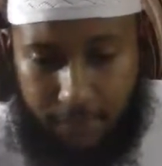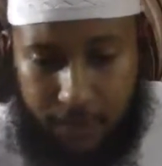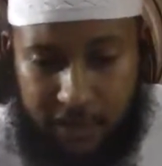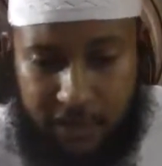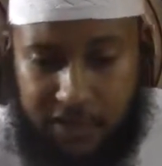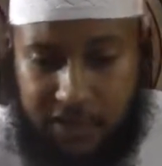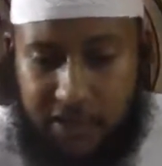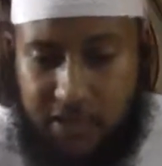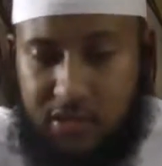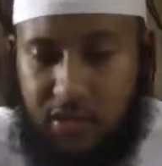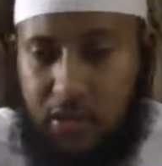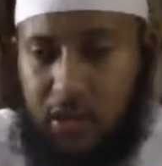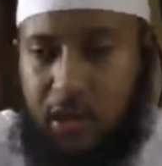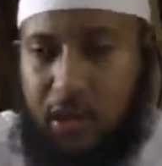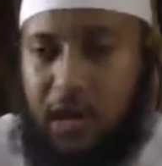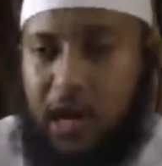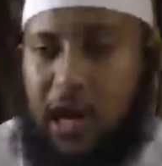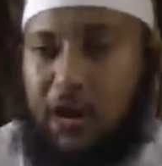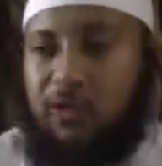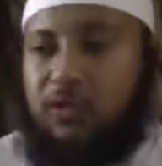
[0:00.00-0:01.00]
Is it
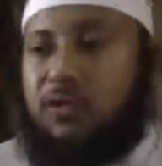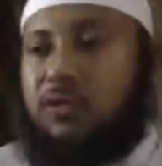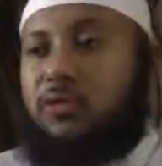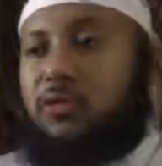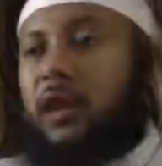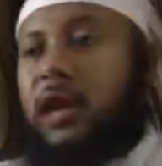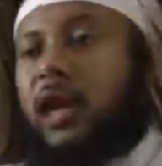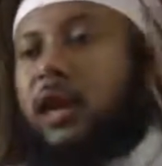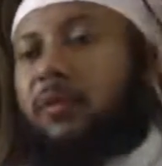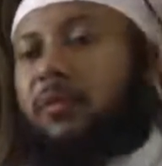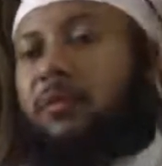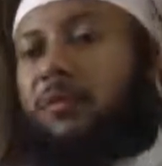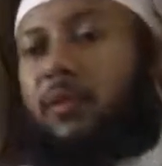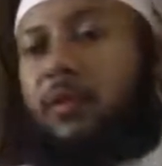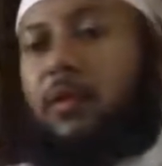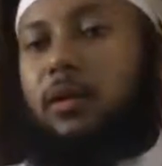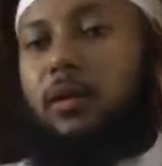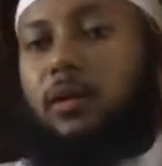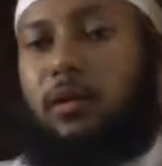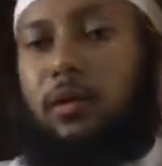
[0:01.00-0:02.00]
allowed to help
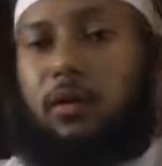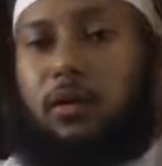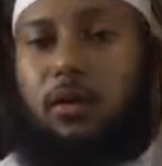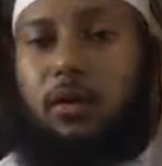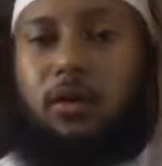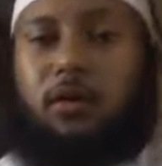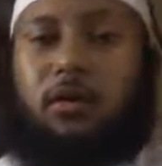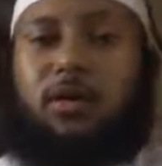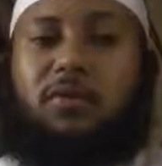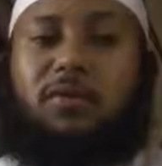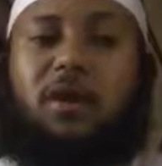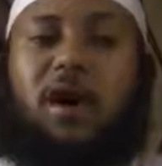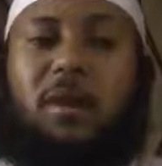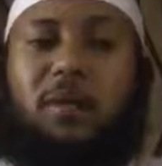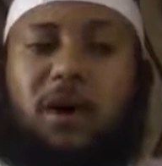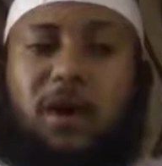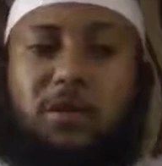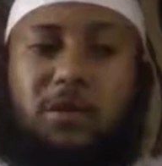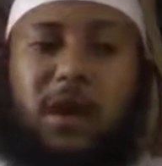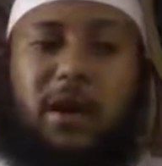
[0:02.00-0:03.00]
family